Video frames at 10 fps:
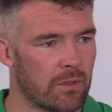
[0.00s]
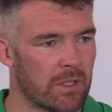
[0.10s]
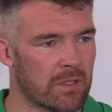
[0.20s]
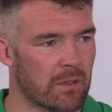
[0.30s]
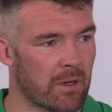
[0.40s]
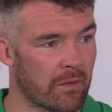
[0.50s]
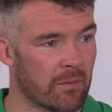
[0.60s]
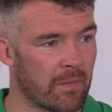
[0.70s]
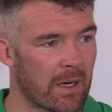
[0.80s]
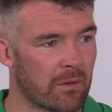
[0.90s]
the South
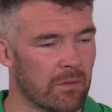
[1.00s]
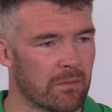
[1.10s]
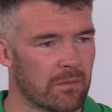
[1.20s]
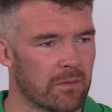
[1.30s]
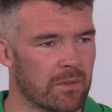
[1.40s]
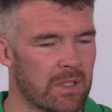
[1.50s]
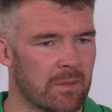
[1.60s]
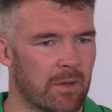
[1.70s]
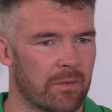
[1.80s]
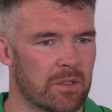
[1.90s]
African background
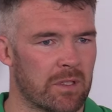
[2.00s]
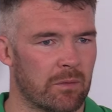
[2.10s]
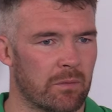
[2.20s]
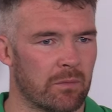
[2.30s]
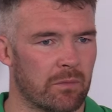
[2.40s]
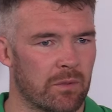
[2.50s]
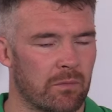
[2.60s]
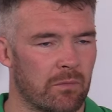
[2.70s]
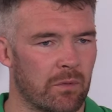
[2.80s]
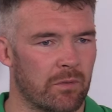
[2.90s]
team, obviously
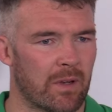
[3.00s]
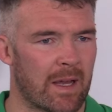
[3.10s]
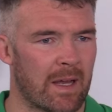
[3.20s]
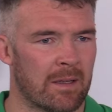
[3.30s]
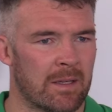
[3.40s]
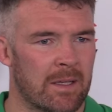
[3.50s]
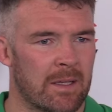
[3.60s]
with Fla,